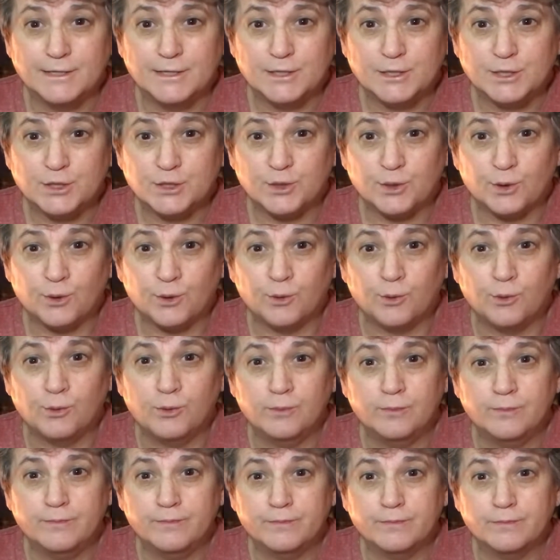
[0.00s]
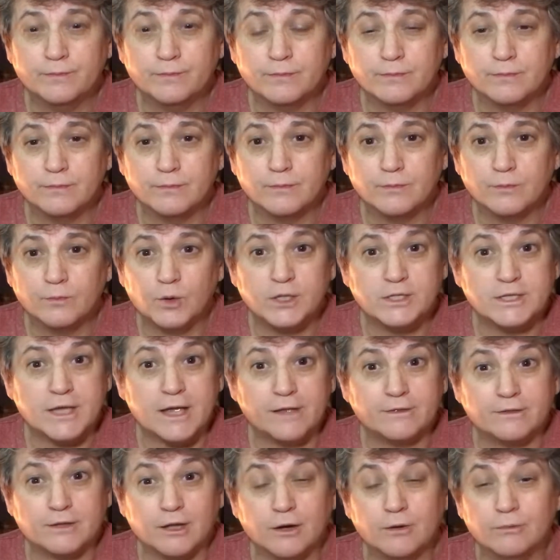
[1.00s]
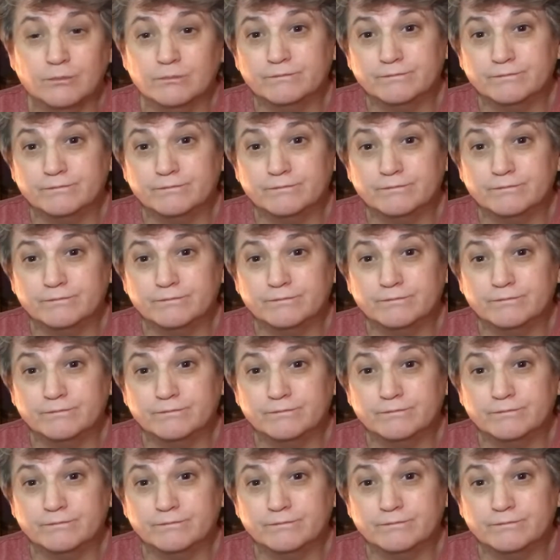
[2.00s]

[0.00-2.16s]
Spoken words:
So we sat there.